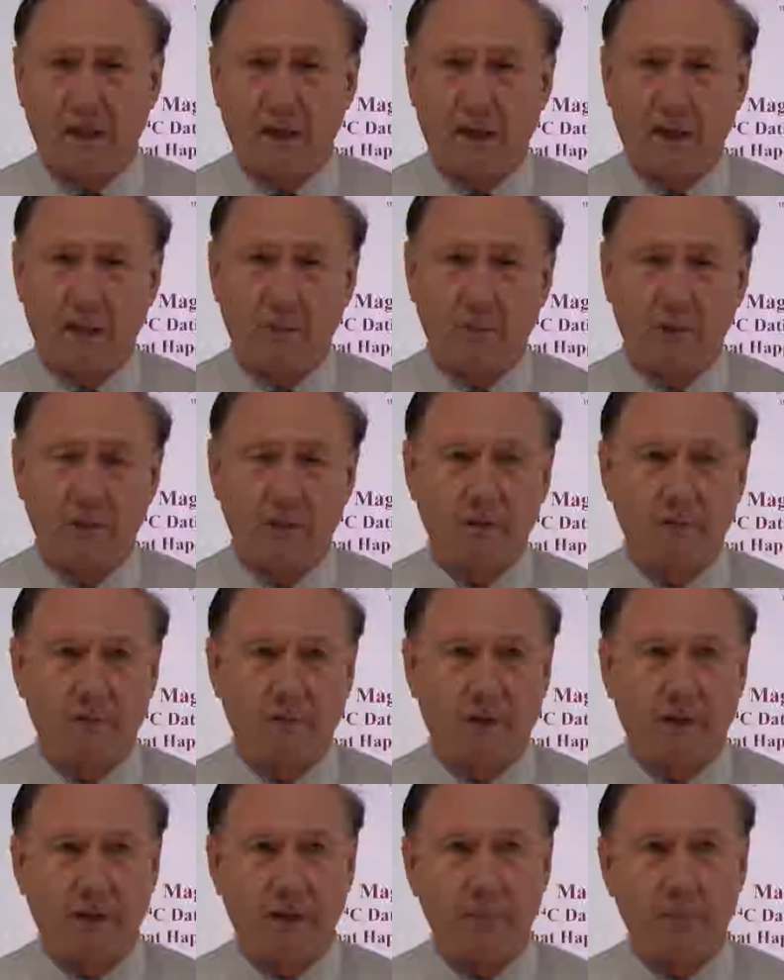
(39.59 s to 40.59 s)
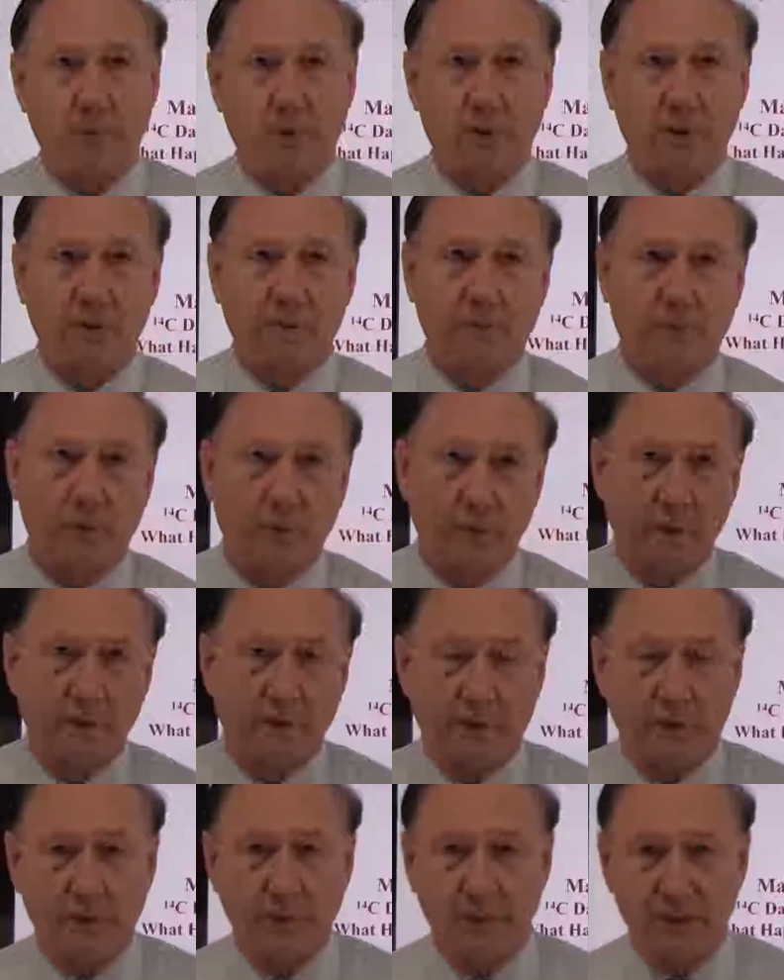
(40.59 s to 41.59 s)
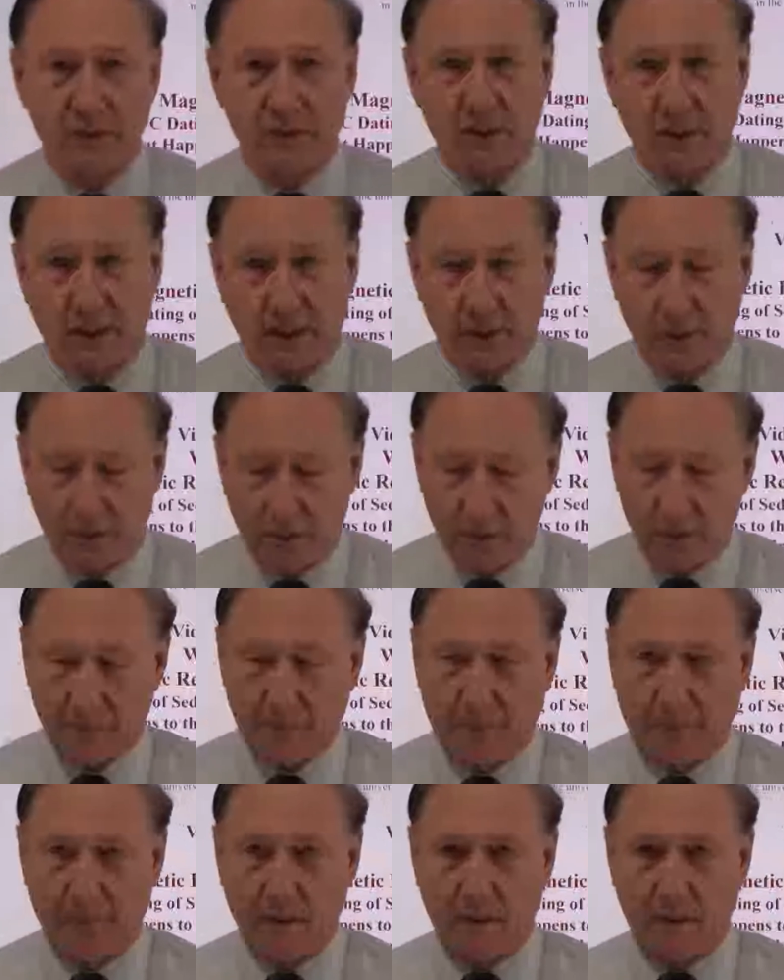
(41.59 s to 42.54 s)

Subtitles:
and I'm going to divide part 4 into 3 sections.